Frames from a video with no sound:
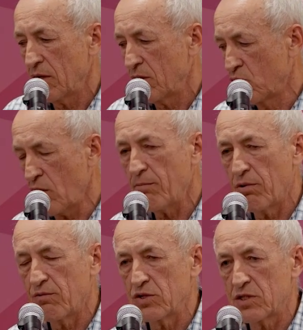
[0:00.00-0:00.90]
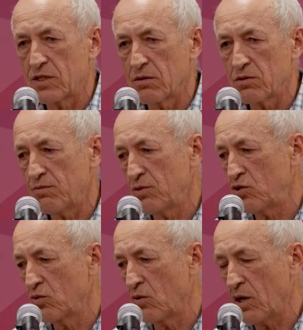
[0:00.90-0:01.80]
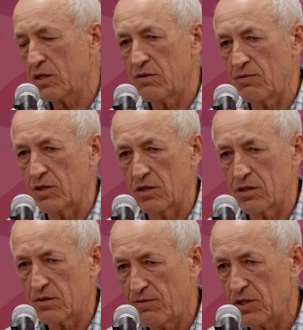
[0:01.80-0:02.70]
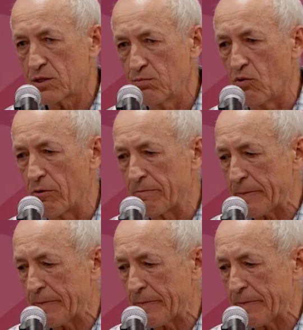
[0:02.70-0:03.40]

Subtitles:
number of the cells which you activated is very small.